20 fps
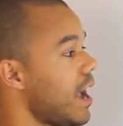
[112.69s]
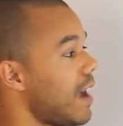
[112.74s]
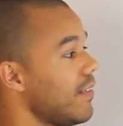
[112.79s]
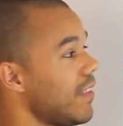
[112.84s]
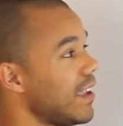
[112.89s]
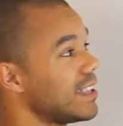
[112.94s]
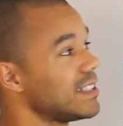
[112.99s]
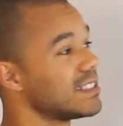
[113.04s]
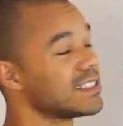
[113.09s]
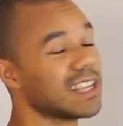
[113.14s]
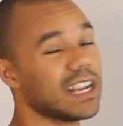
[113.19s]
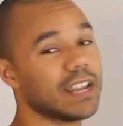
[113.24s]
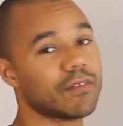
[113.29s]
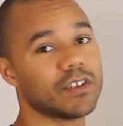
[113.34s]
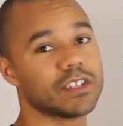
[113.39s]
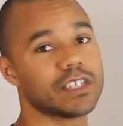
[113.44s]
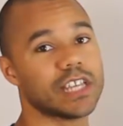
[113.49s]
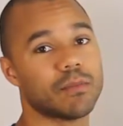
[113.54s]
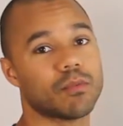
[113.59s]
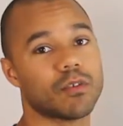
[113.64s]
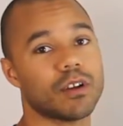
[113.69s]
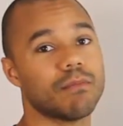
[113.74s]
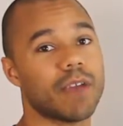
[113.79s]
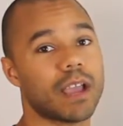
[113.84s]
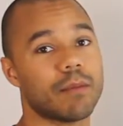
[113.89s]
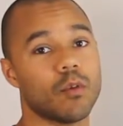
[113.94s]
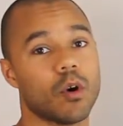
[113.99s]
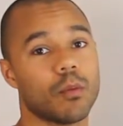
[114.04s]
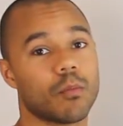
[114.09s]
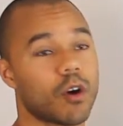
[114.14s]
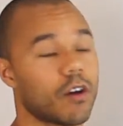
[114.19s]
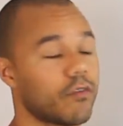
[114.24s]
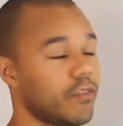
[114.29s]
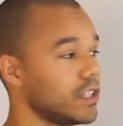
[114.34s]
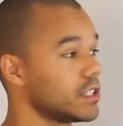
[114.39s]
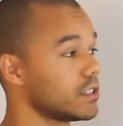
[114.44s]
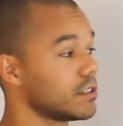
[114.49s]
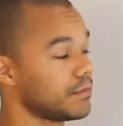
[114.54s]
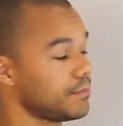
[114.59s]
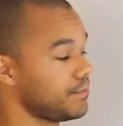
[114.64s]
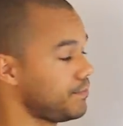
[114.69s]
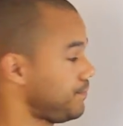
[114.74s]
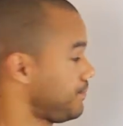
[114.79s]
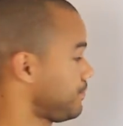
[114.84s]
and they can sell it for cheaper and make more profits.